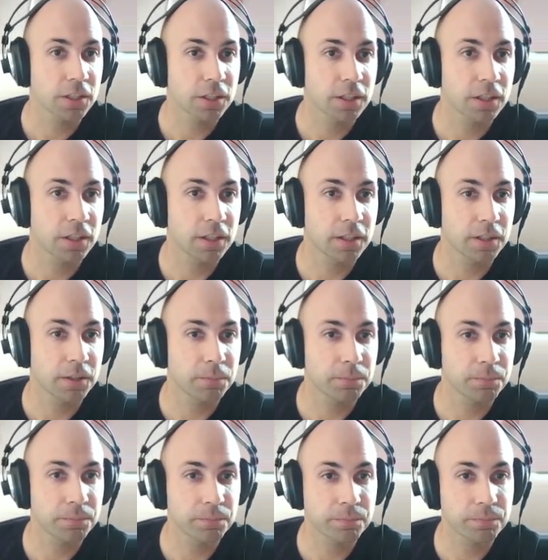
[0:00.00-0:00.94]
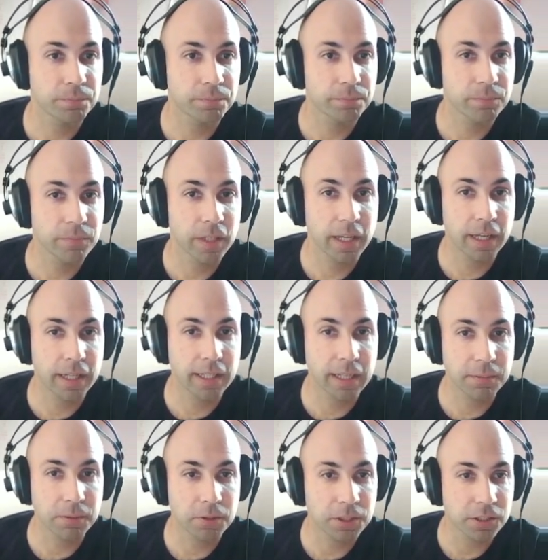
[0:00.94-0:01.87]
And
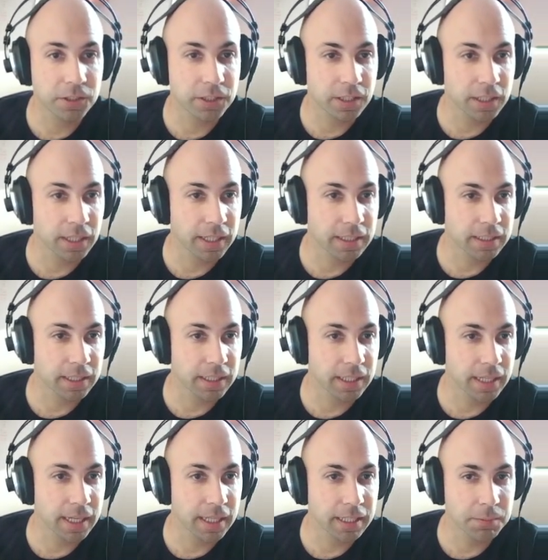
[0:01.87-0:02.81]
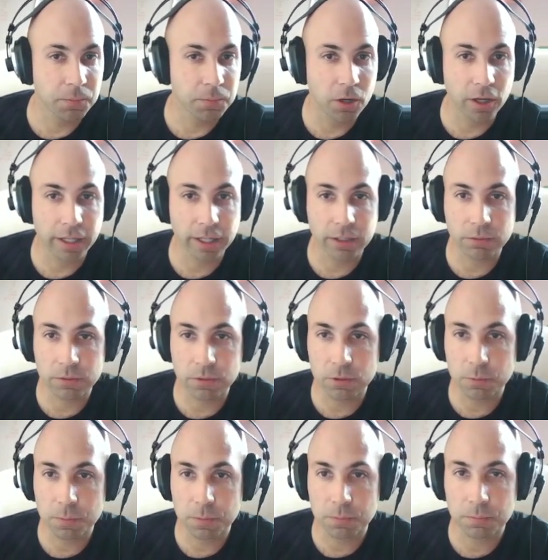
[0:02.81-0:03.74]
I'm going to select again the market
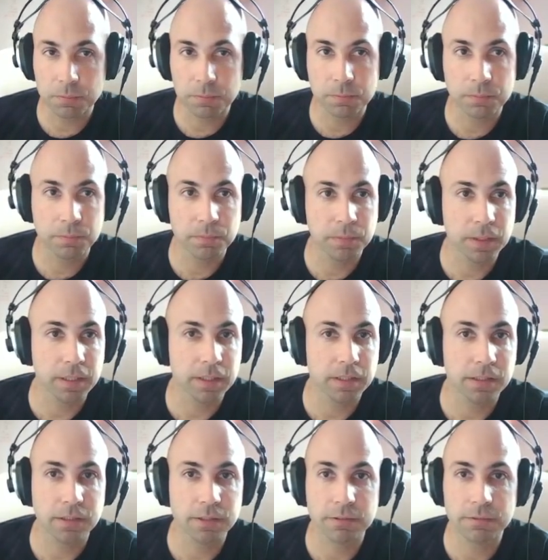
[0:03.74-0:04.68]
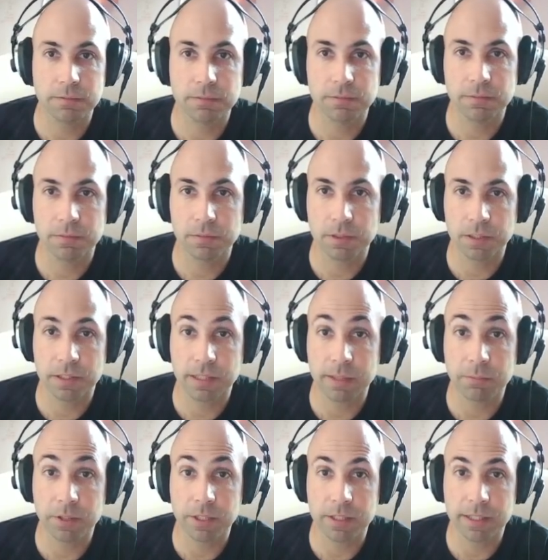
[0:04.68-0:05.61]
group, because for the
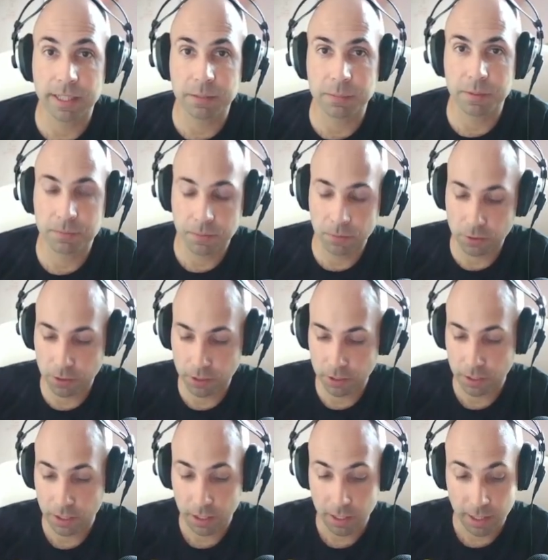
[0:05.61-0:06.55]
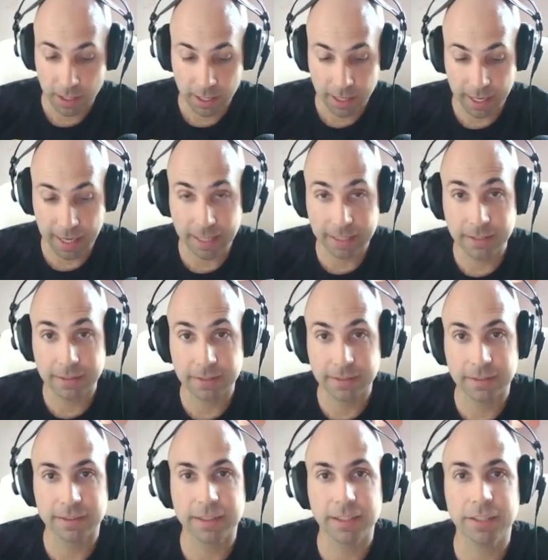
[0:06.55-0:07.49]
same reasoning as before. And
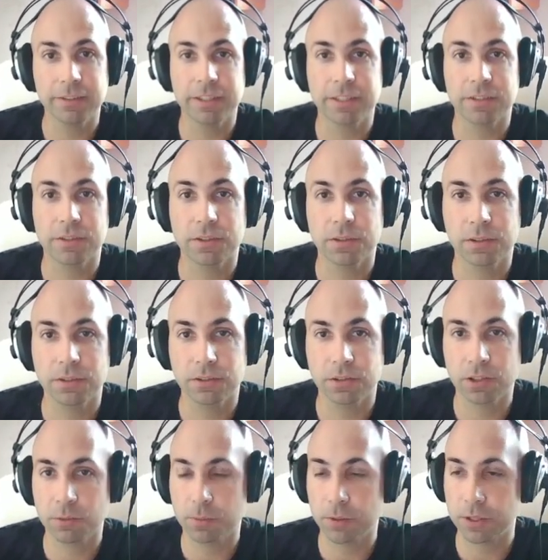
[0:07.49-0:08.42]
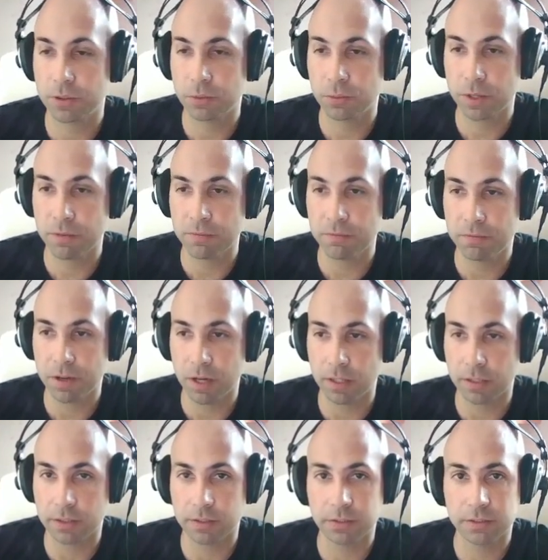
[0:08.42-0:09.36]
here it's 0.3
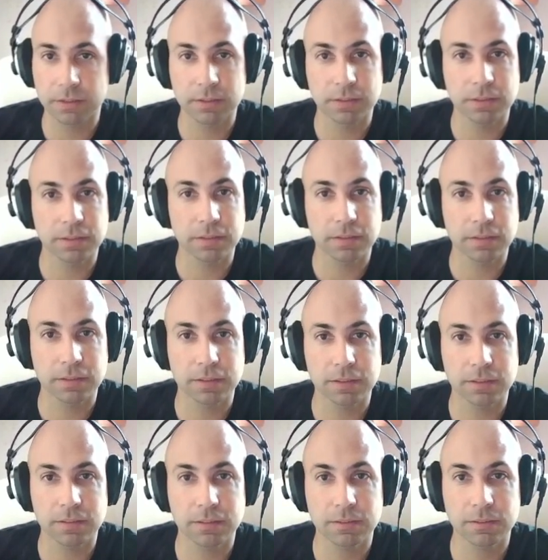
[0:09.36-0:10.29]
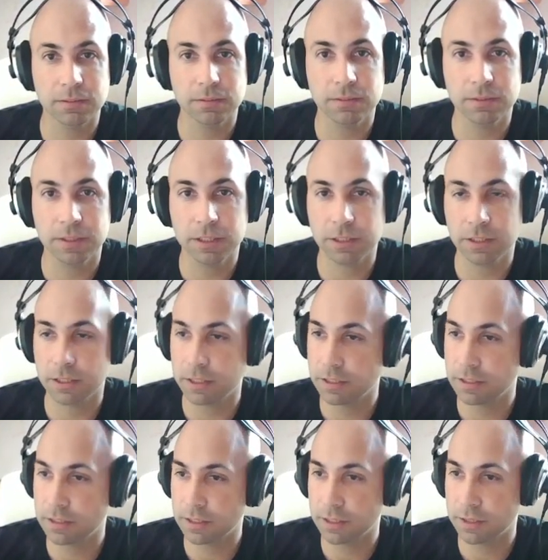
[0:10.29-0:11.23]
watts, which
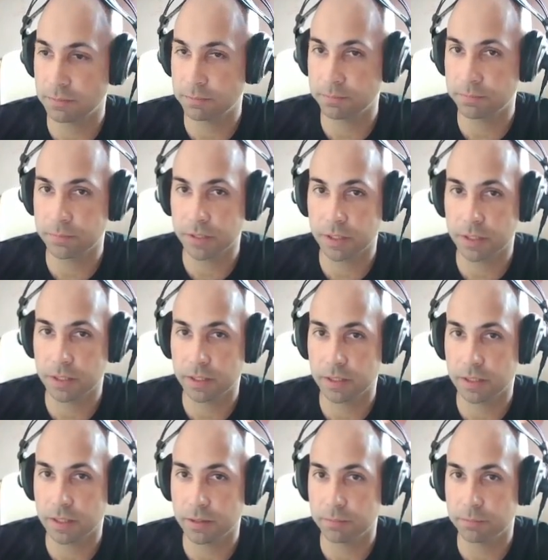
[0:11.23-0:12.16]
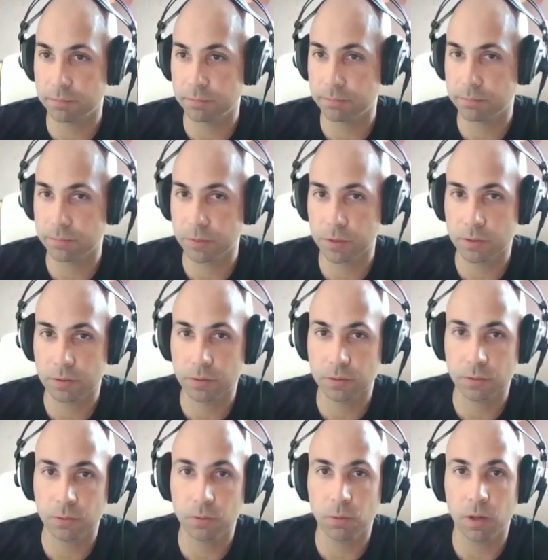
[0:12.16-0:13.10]
is while
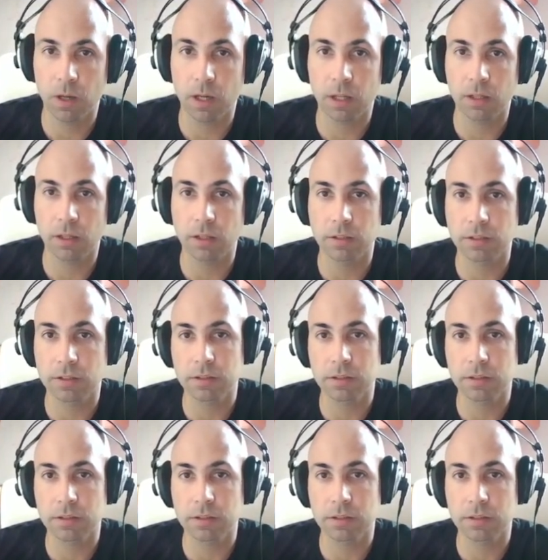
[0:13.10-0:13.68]
on